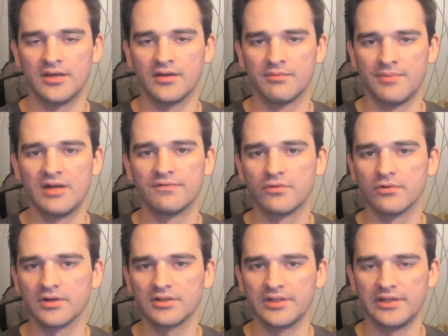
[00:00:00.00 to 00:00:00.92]

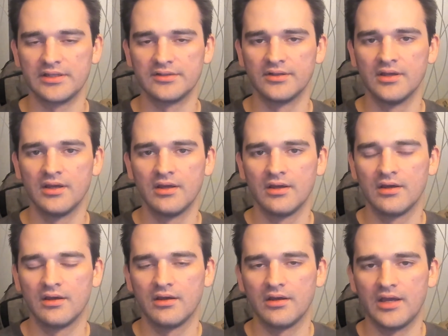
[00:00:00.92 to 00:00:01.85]
metaphorically,
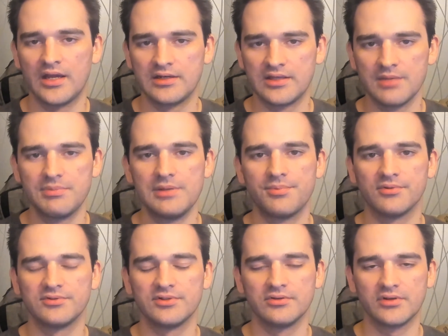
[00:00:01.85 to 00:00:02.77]
and get people
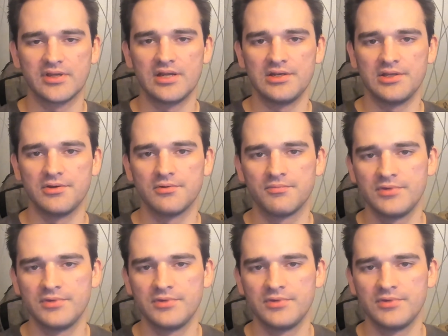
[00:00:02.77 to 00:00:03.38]
to look at you.